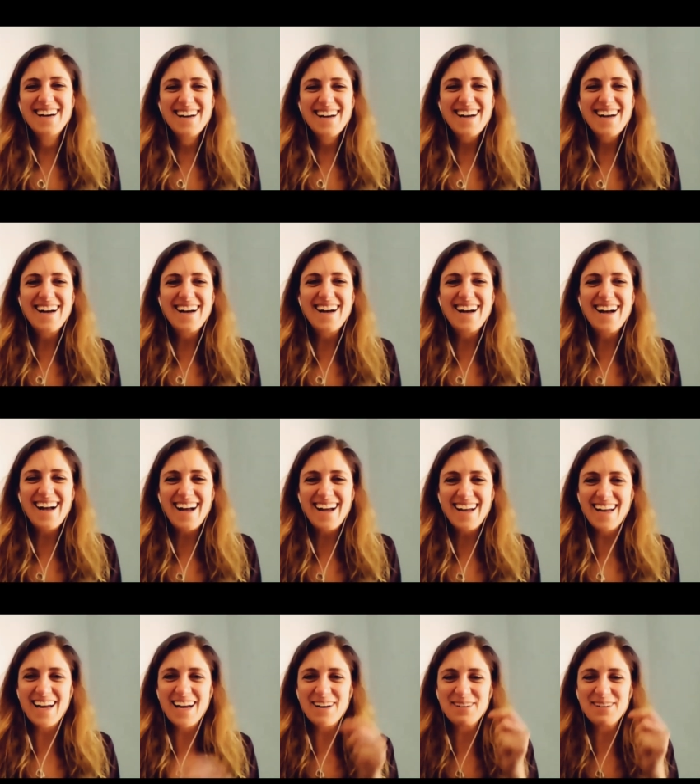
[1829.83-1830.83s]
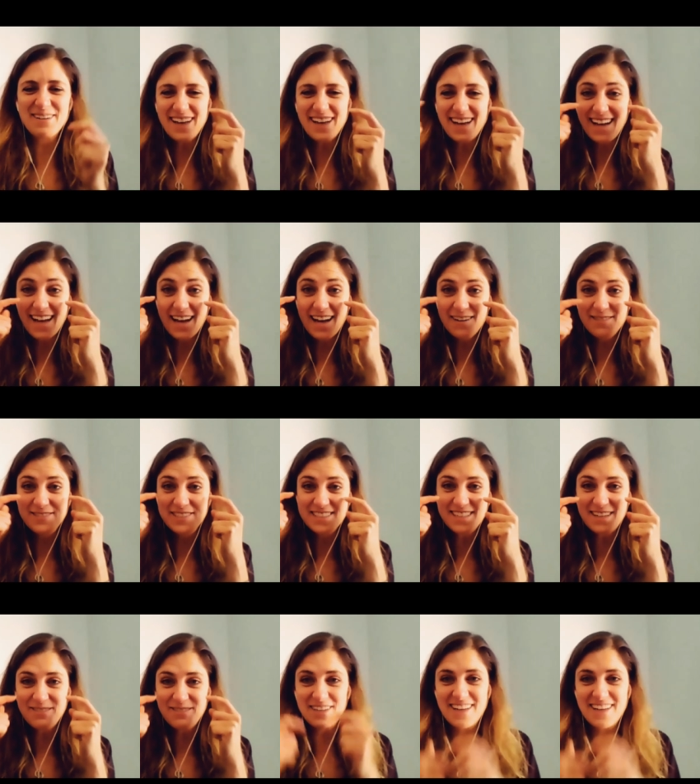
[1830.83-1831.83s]
I have
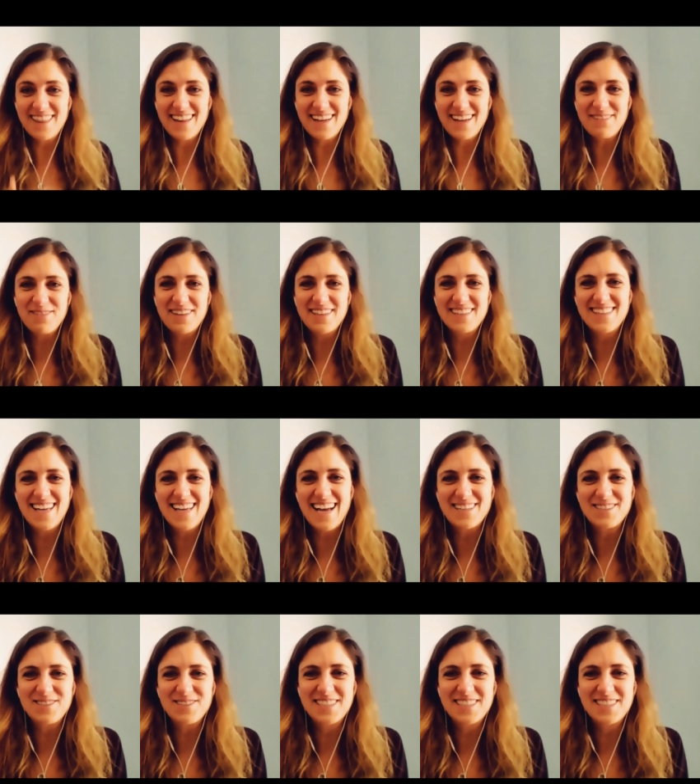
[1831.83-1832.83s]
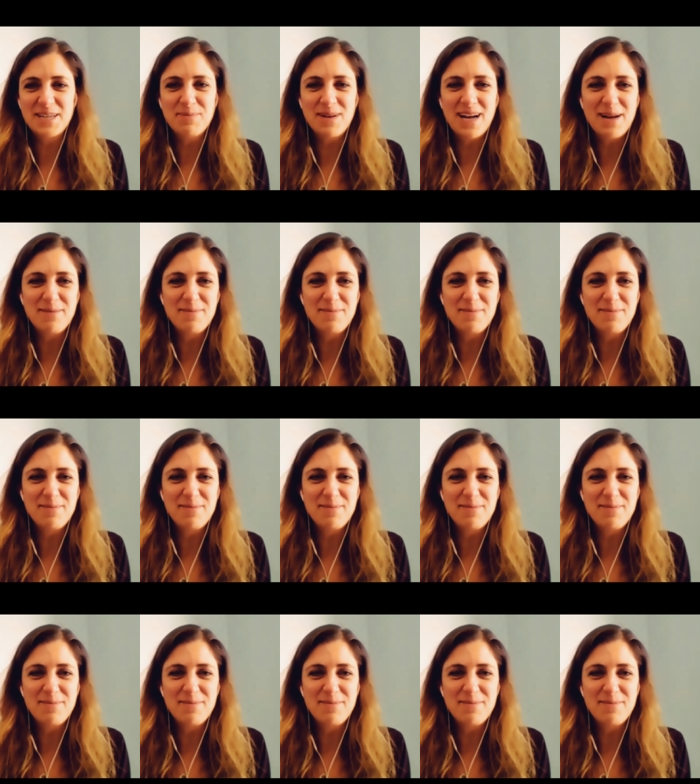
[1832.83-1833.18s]
Discovery to thank for these extra deep eye